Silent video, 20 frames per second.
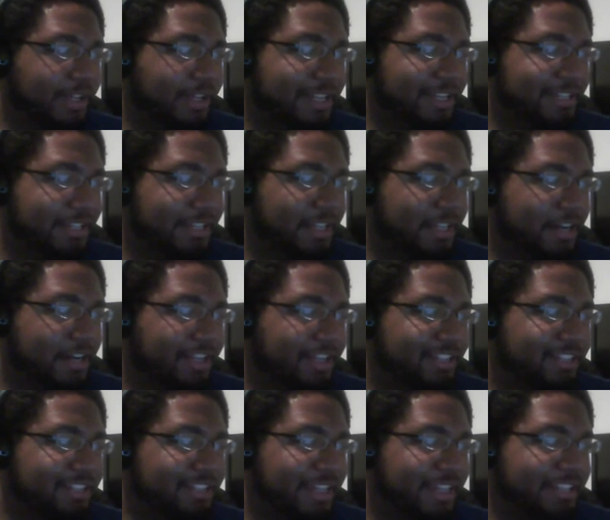as Ellaria
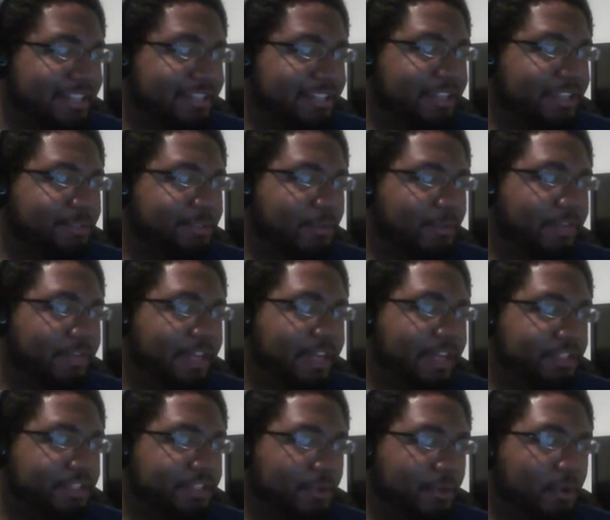Sand seeks
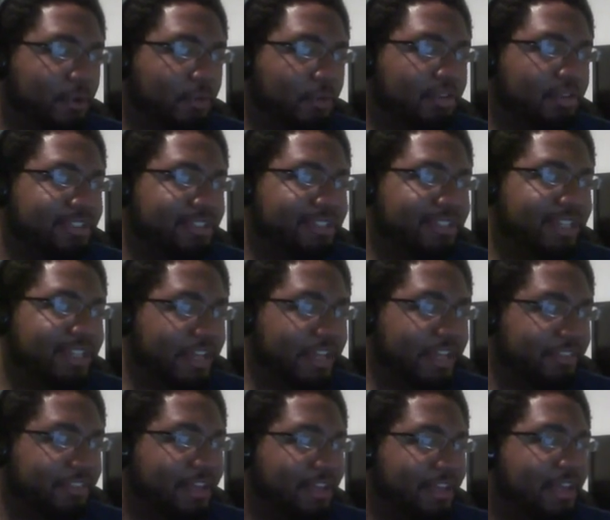revenge for Oberyn's
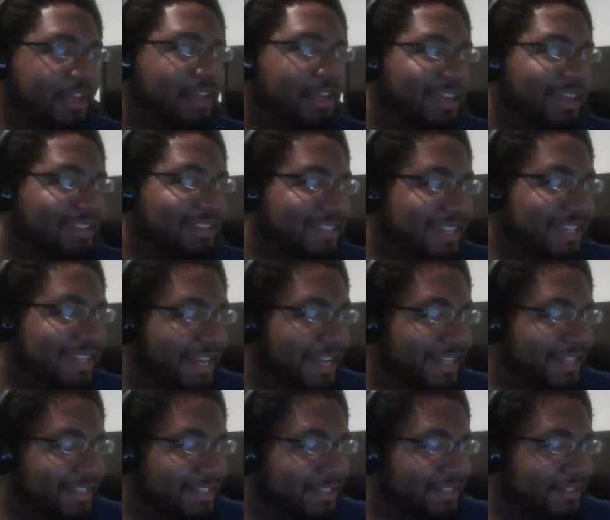death. And
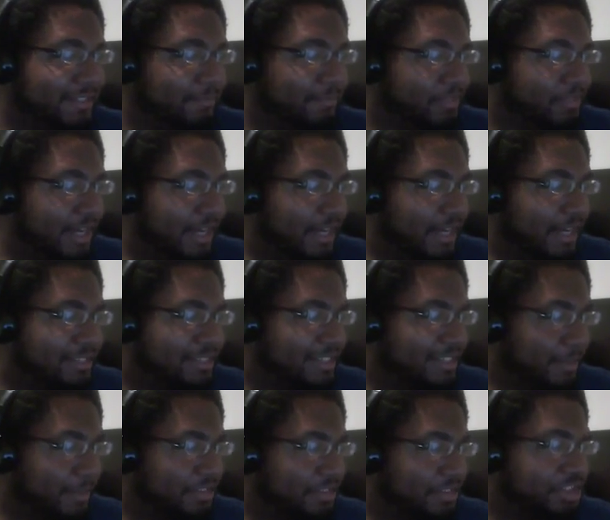Stannis
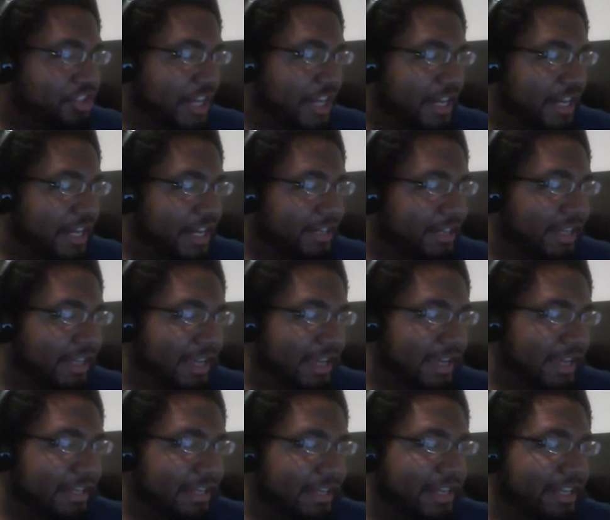tempts Jon,
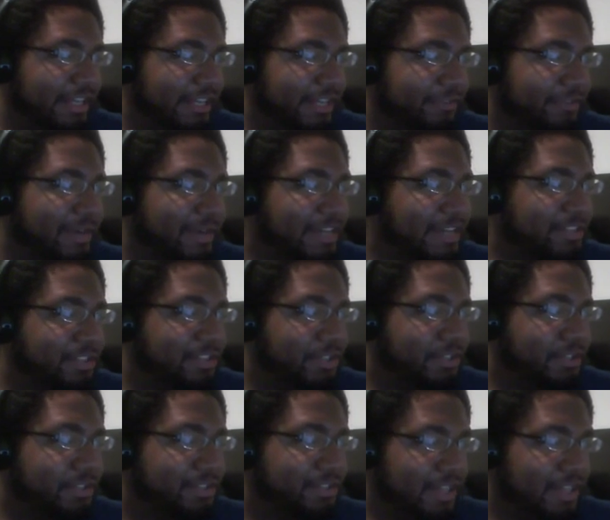and an
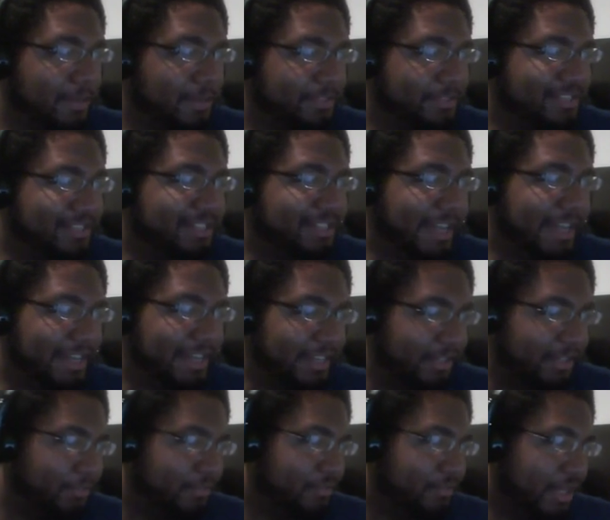advisor tempts
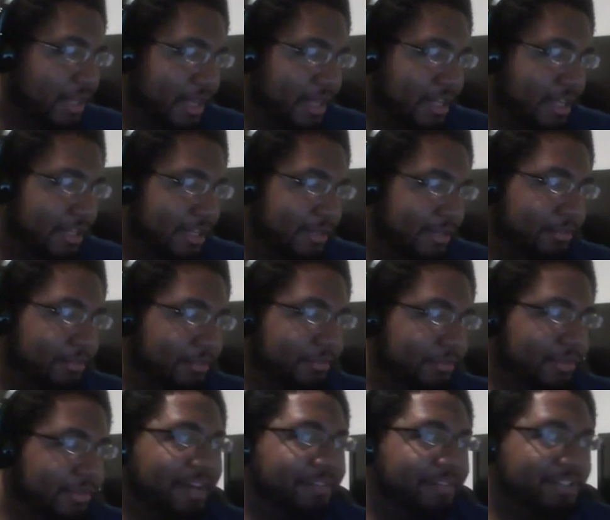Dany.
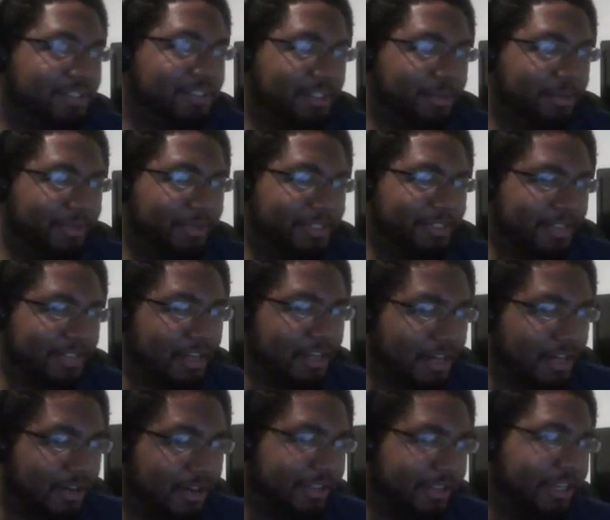Obviously, we saw
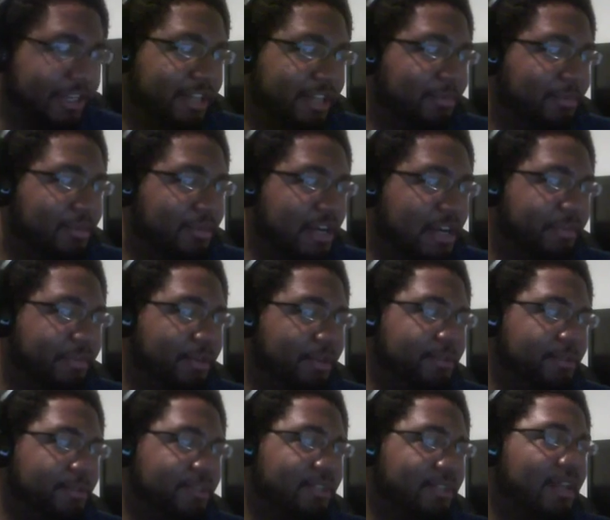Arya in
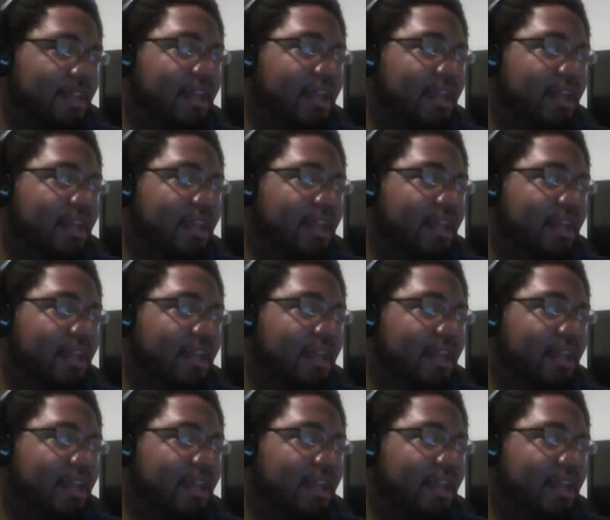Bravos.